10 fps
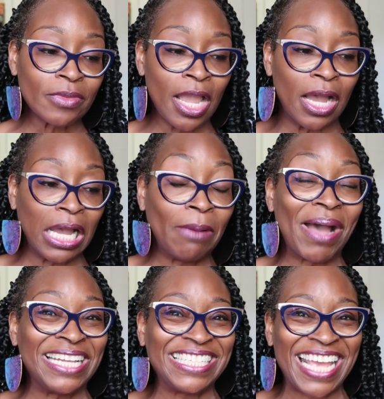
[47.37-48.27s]

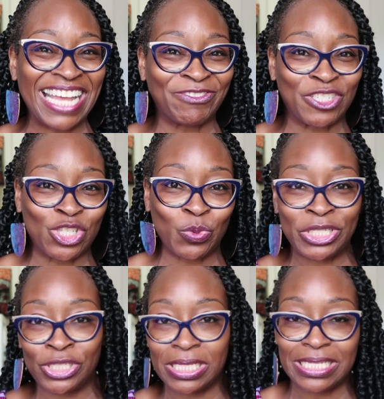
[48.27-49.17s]
I did have to
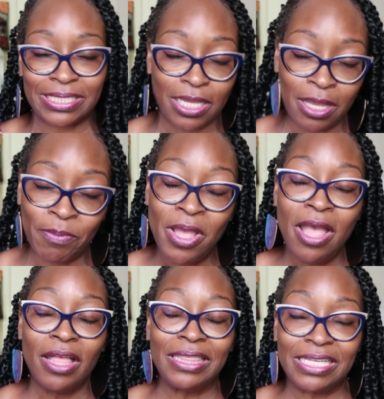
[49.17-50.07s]
switch things up
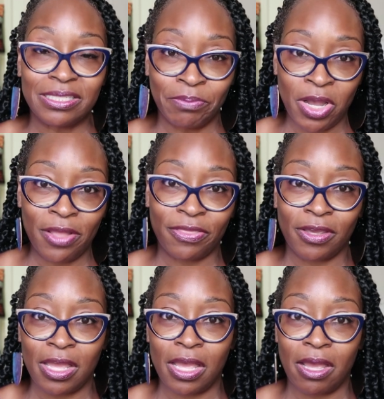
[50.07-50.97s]
this month.
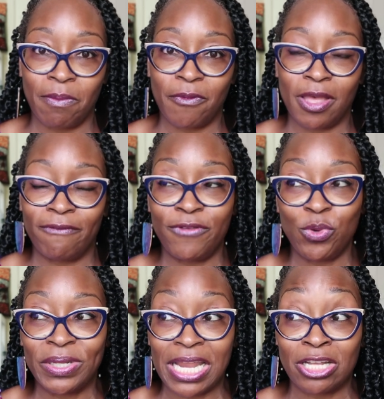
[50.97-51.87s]
A
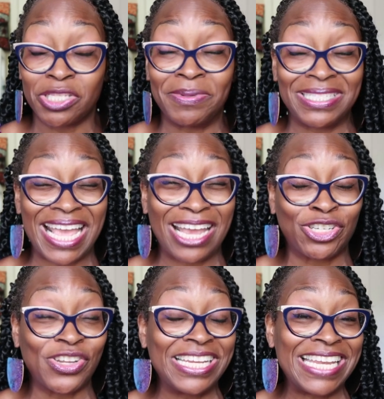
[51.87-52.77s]
few announcements.
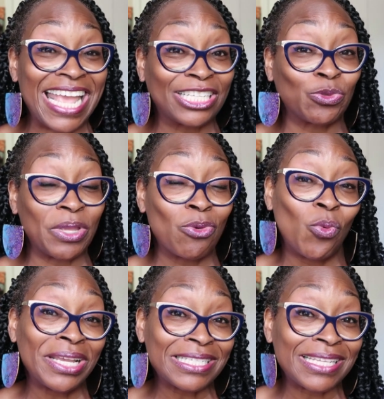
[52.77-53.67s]
Actually, next week,
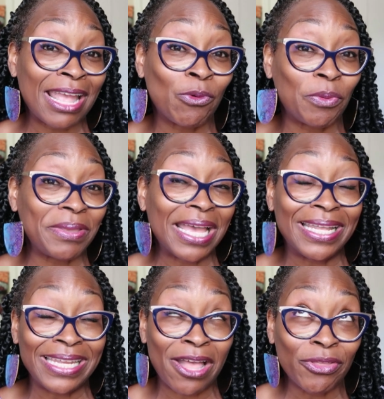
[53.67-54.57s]
Wednesday, will be
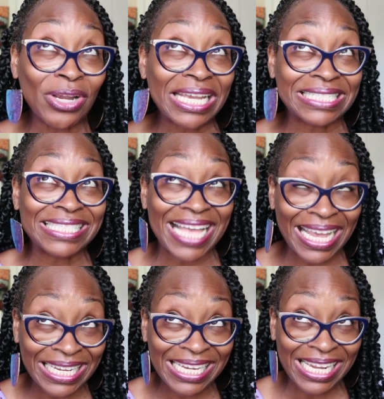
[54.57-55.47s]
another
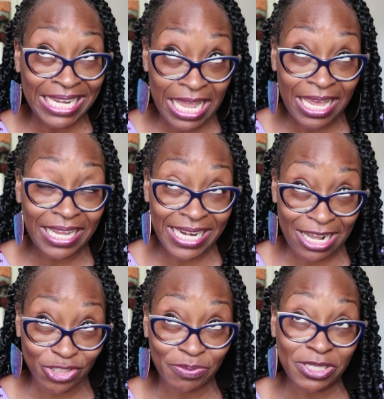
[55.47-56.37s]
exciting
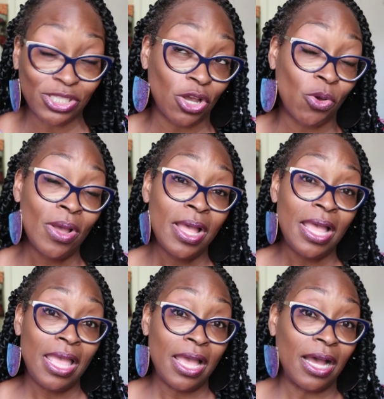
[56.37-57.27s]
announcement. So
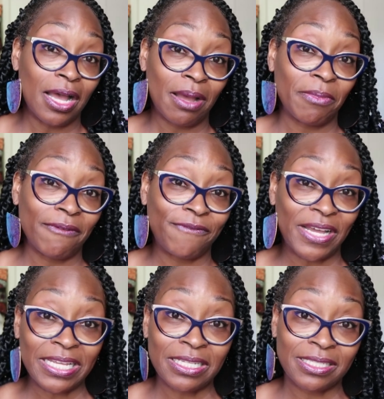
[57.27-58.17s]

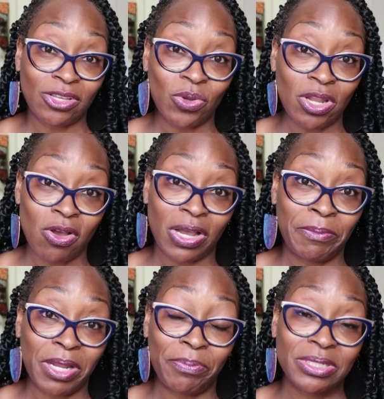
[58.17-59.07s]
fun sew along
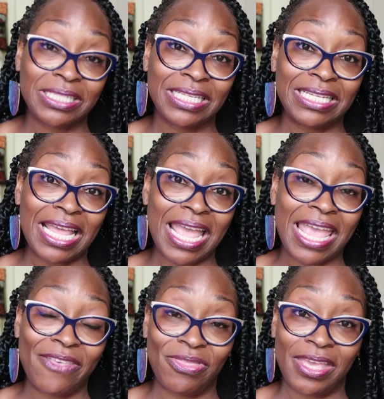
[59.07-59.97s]
coming up on Sunday,
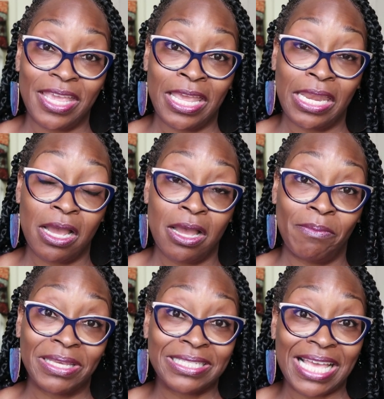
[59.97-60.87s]
and then
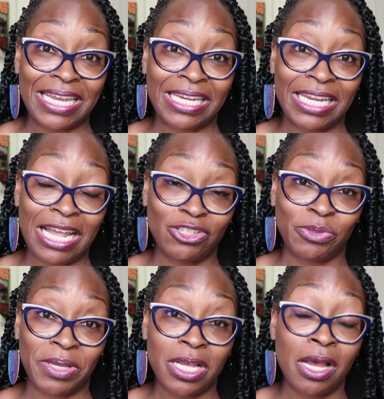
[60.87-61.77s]
exciting
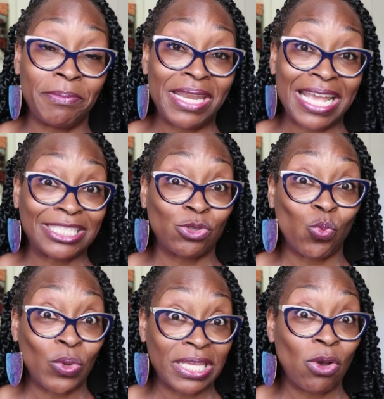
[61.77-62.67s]
announcement come next
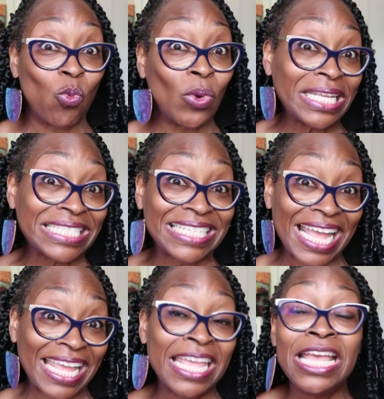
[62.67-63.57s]
week, Wednesday.